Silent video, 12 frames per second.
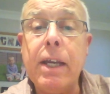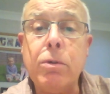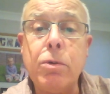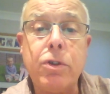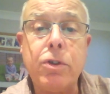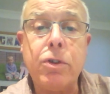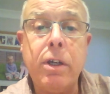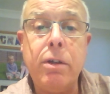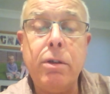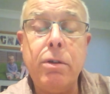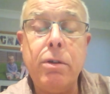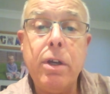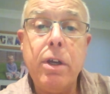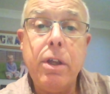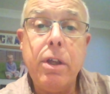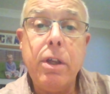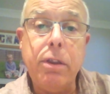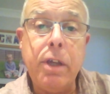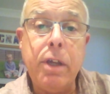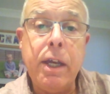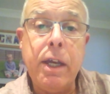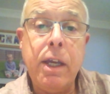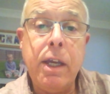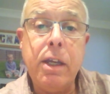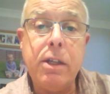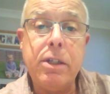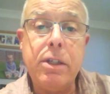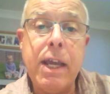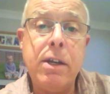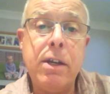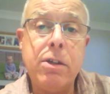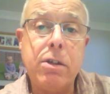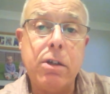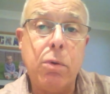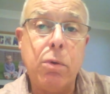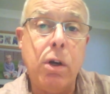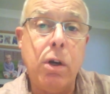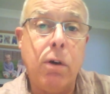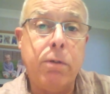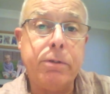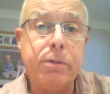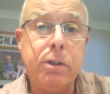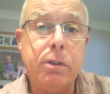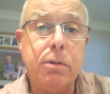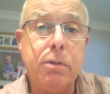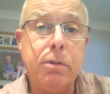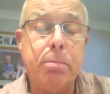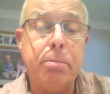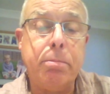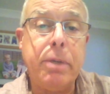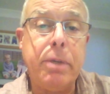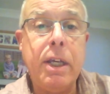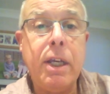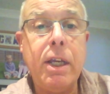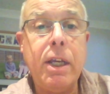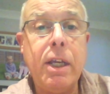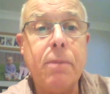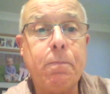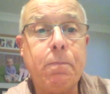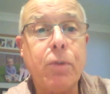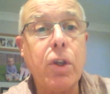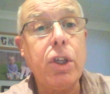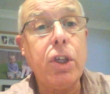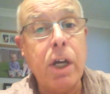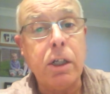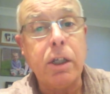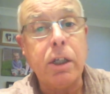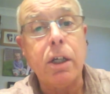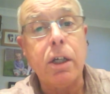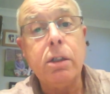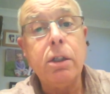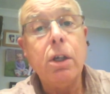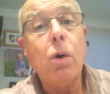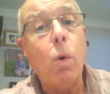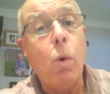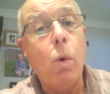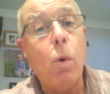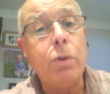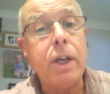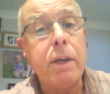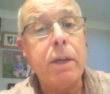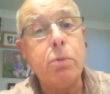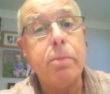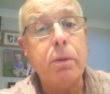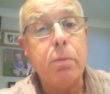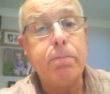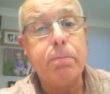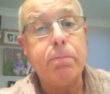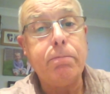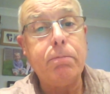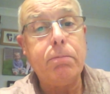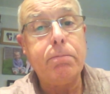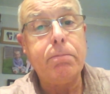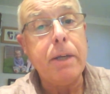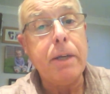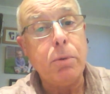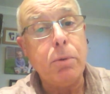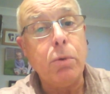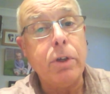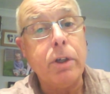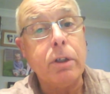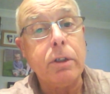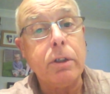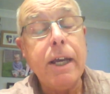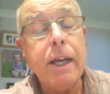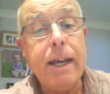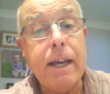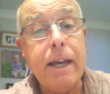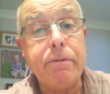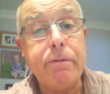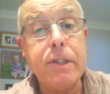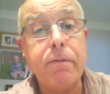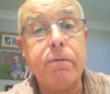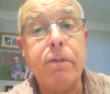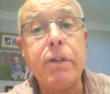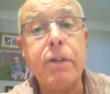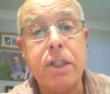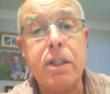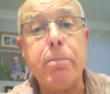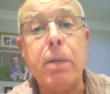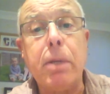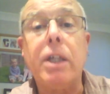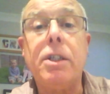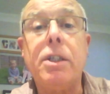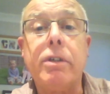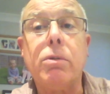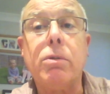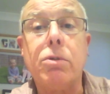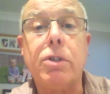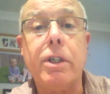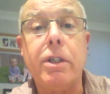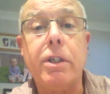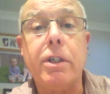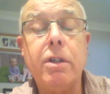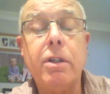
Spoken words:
also they tend to quite often be younger, or they will be people that have very similar difficulties,